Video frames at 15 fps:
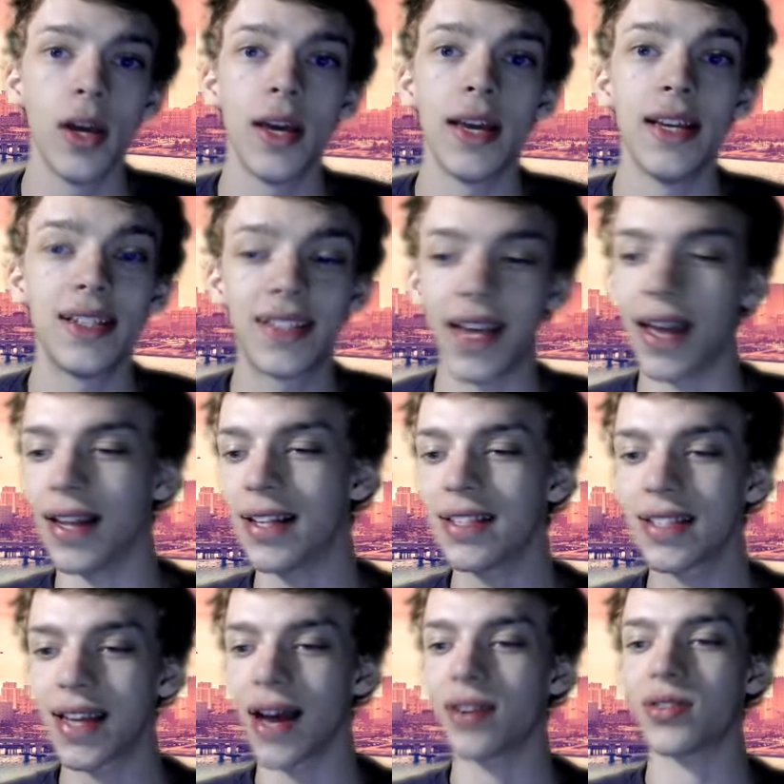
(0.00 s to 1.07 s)
He's saying these
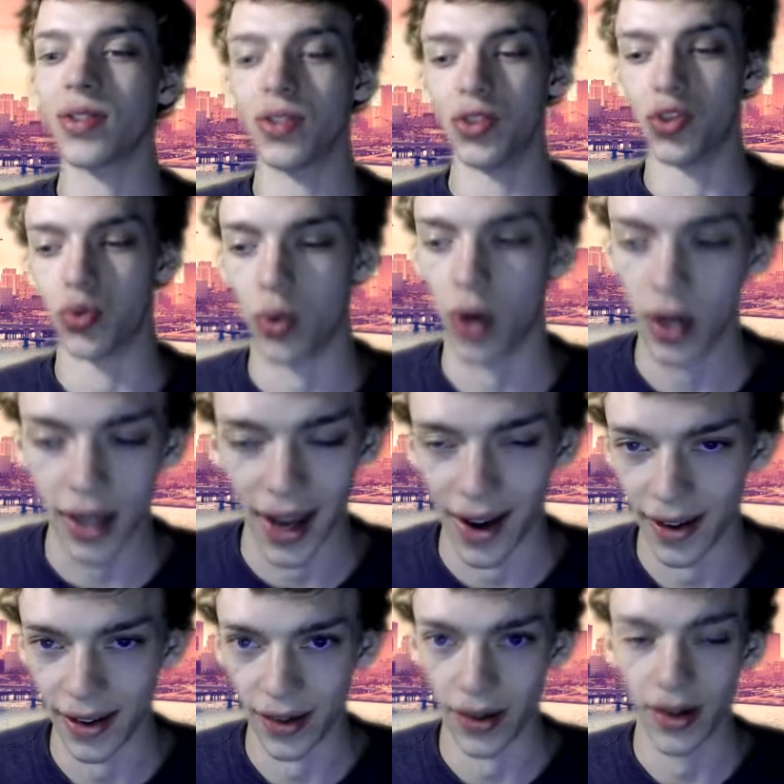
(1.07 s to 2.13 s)
scouts are drunk
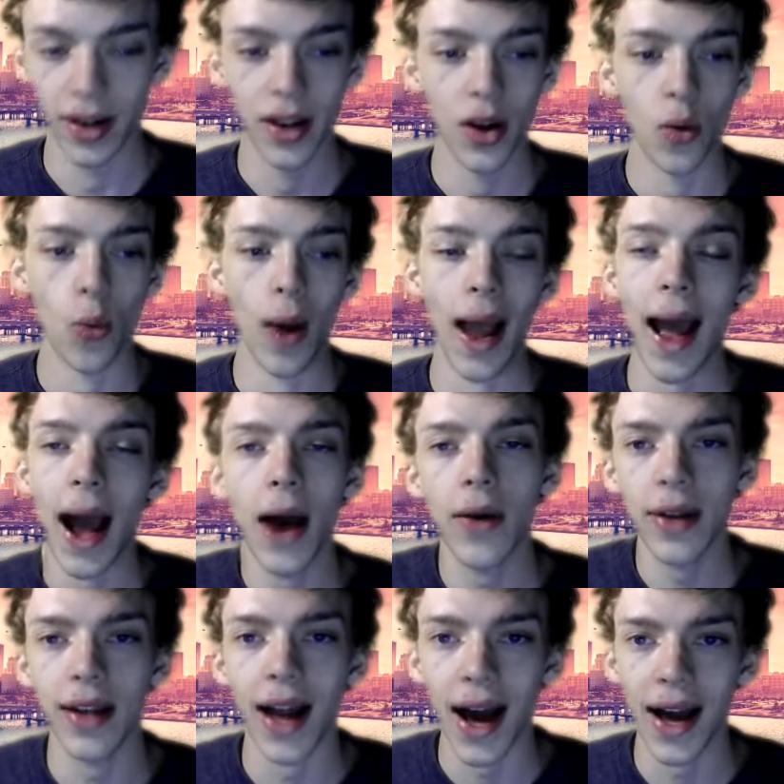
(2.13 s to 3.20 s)
out here. Why? How
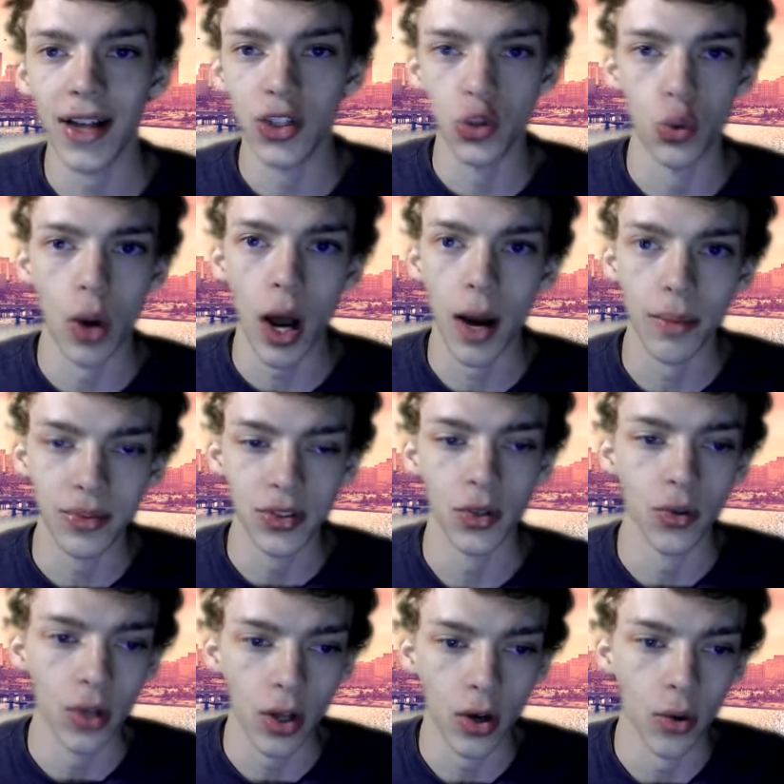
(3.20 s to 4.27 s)
did I drop
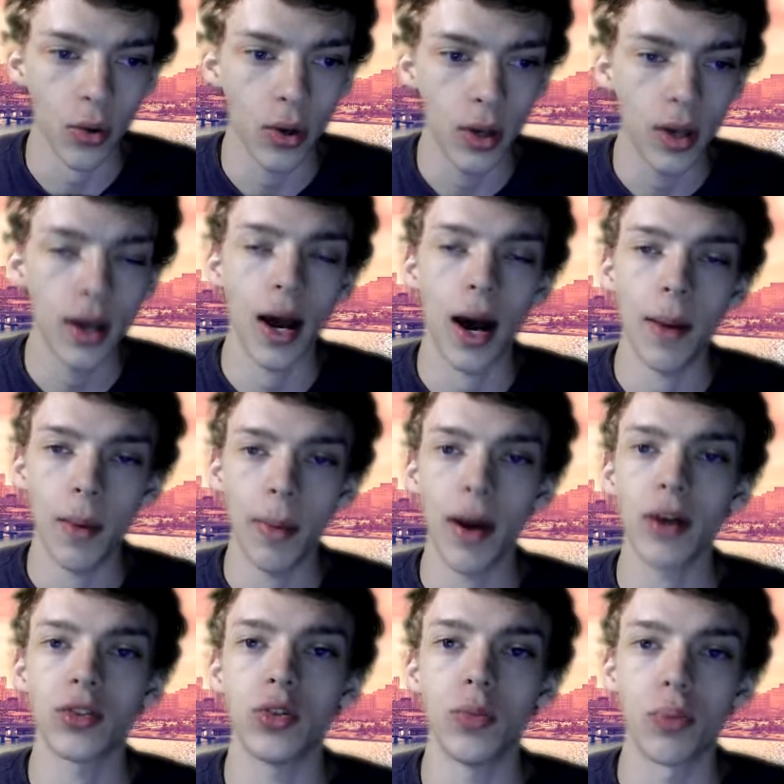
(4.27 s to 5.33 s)
so low? I'm
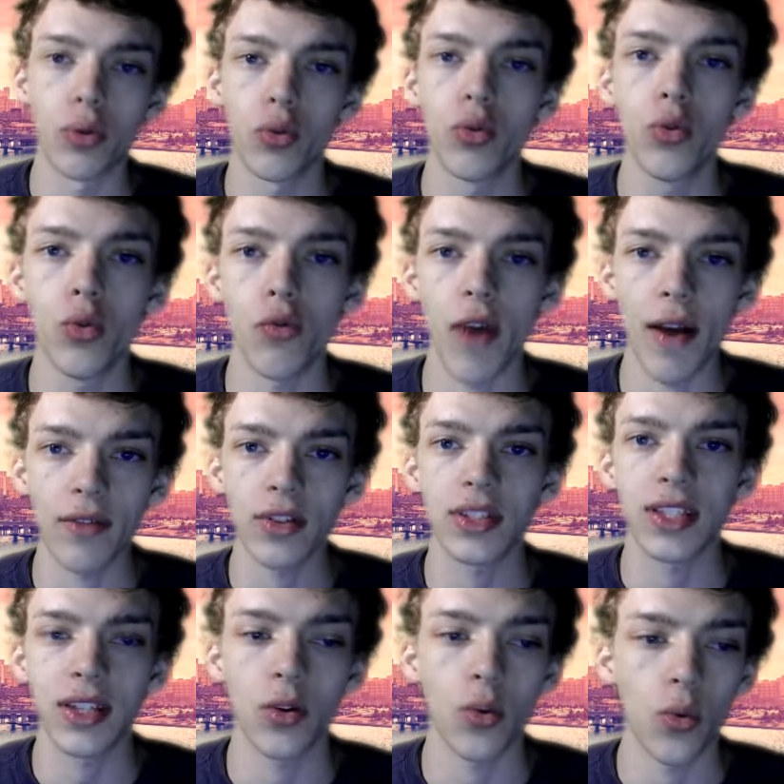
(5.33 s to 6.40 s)
about to prove every
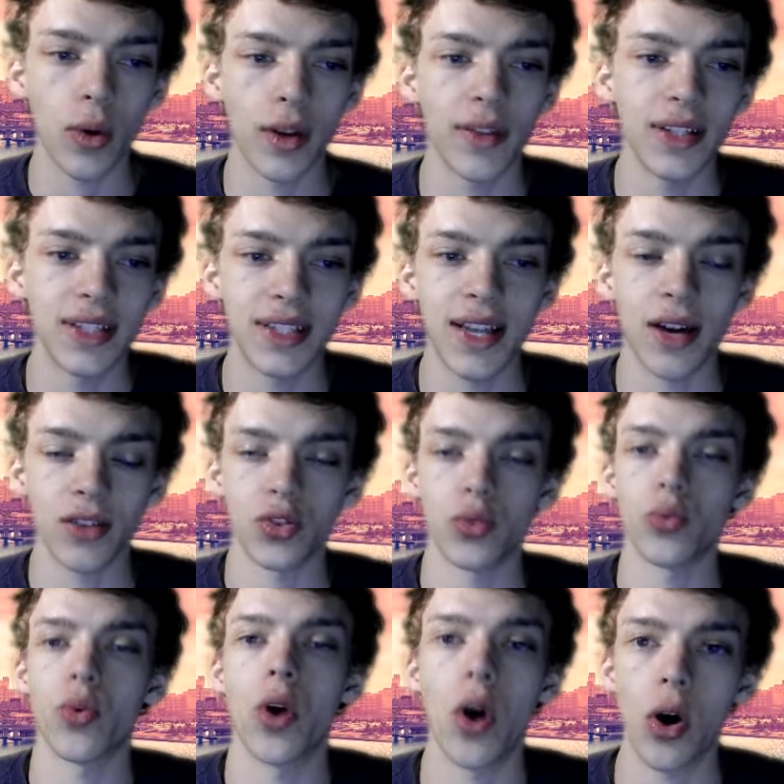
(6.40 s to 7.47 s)
single one of these scouts are
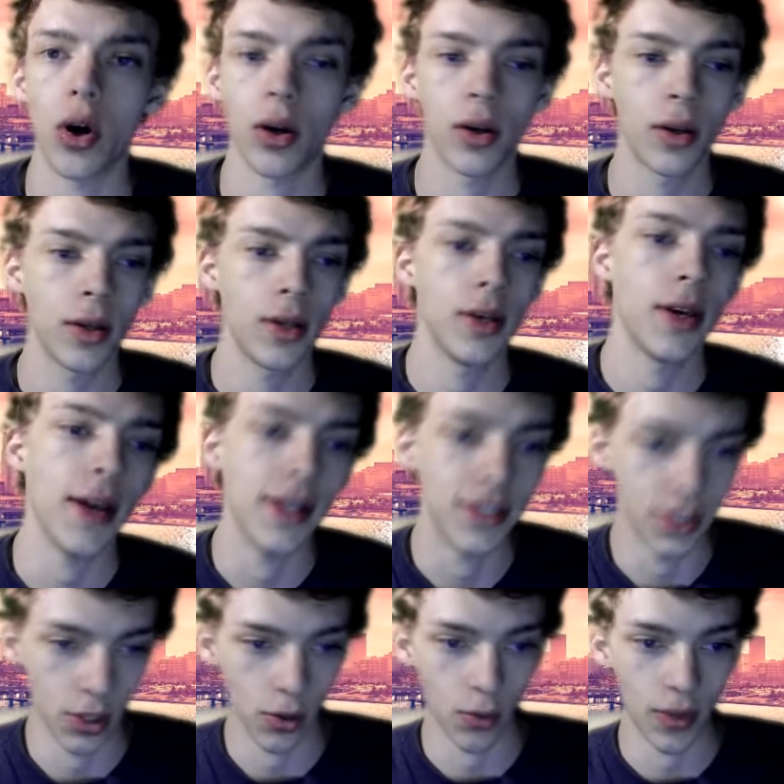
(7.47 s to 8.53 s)
wrong. And
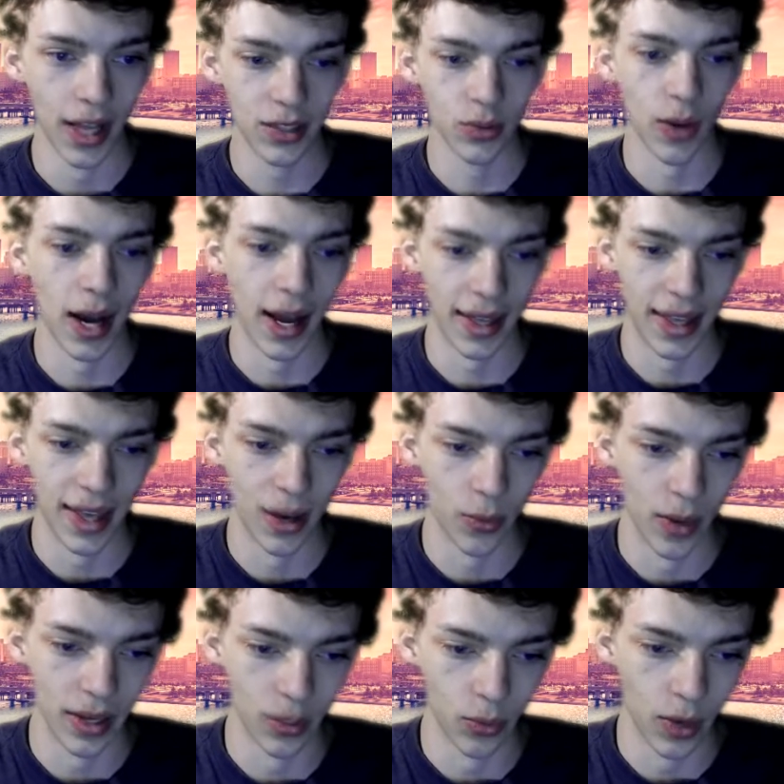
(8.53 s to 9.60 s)
so that's why I can't
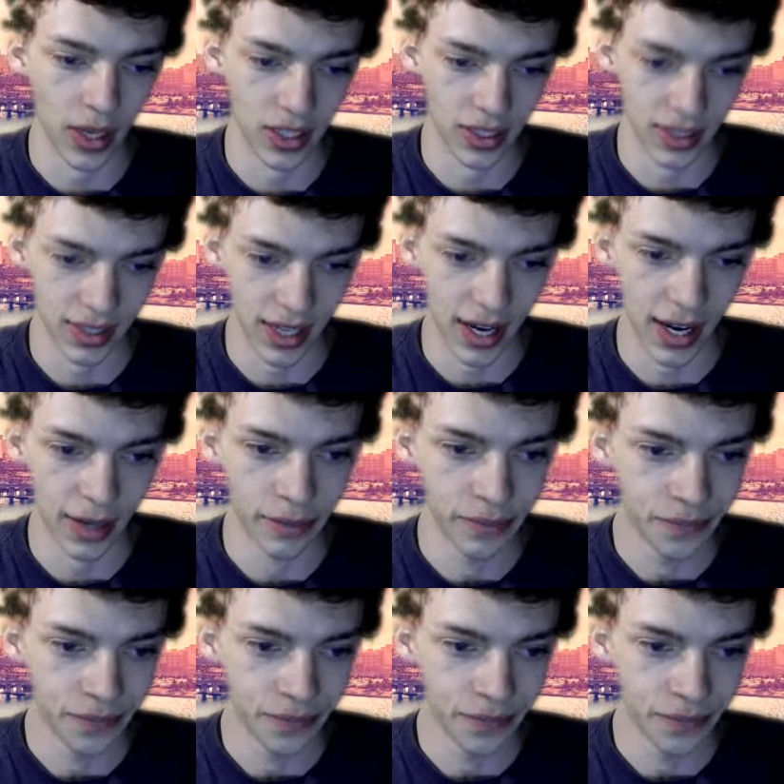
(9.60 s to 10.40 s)
wait to watch this guy.